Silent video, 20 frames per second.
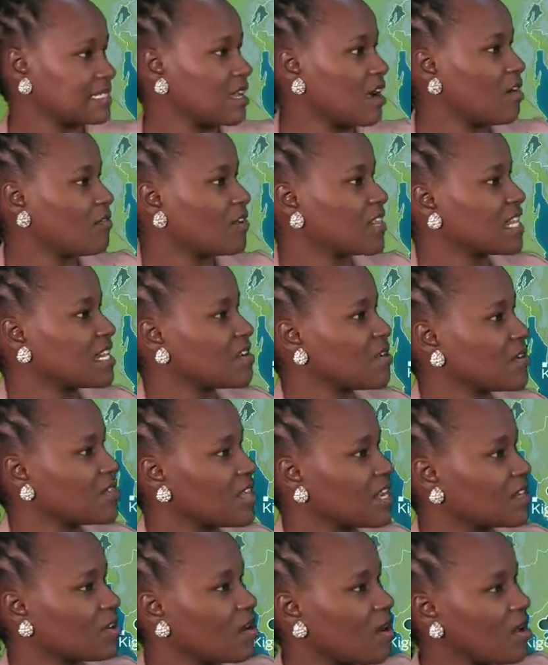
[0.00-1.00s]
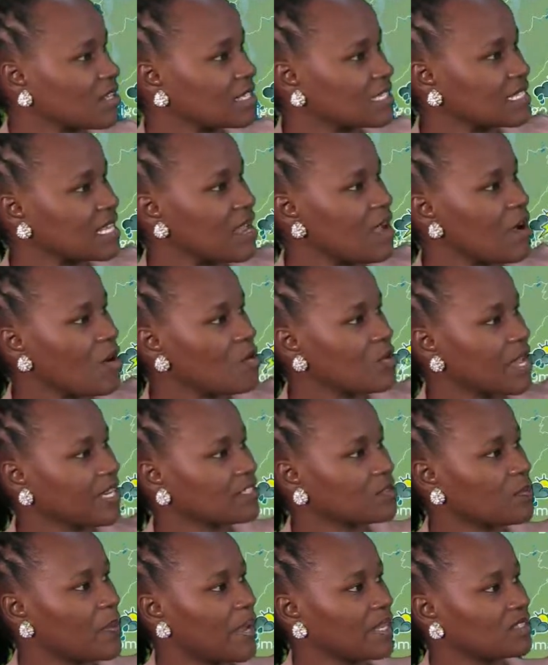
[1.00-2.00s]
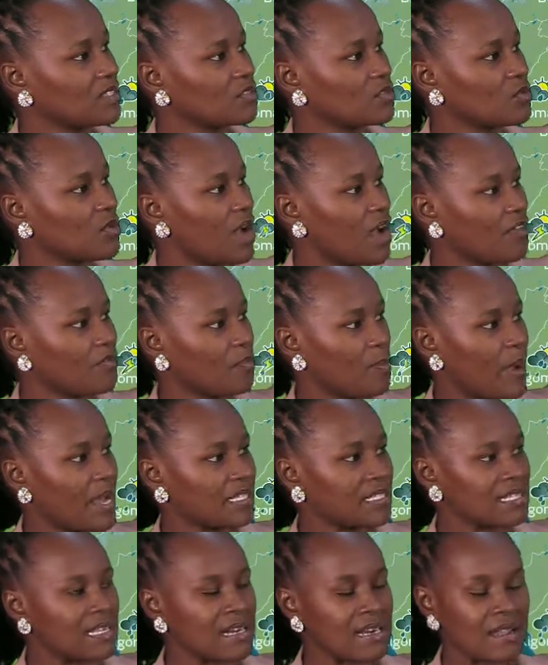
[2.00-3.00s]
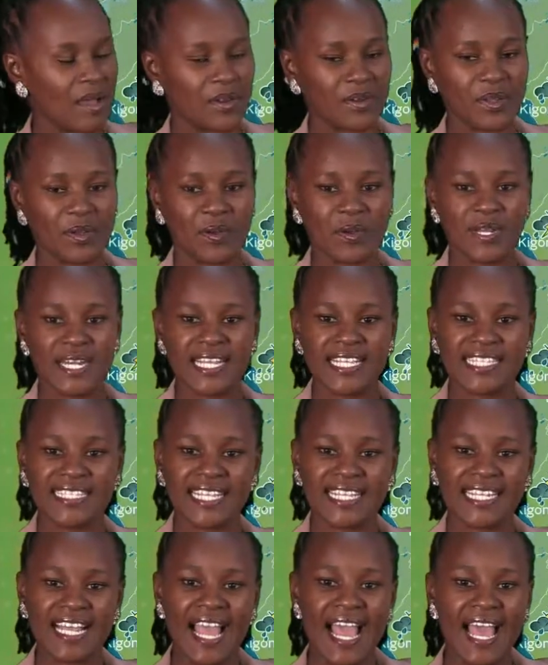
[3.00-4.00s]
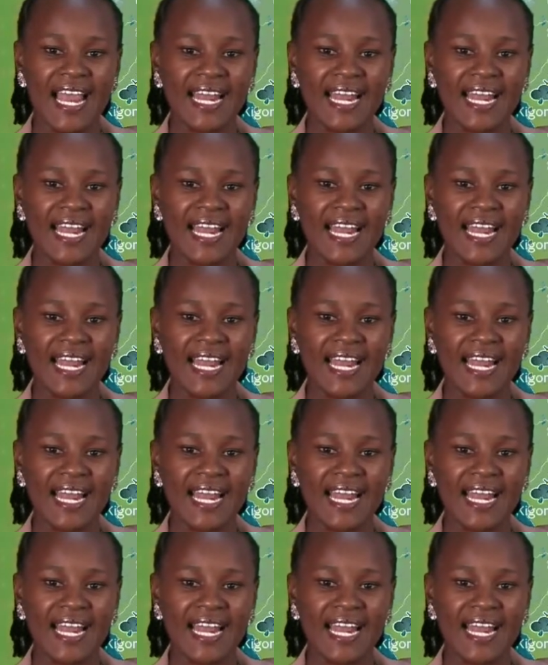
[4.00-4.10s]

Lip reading: Over the northern coast, we expect it to have partly cloudy condition,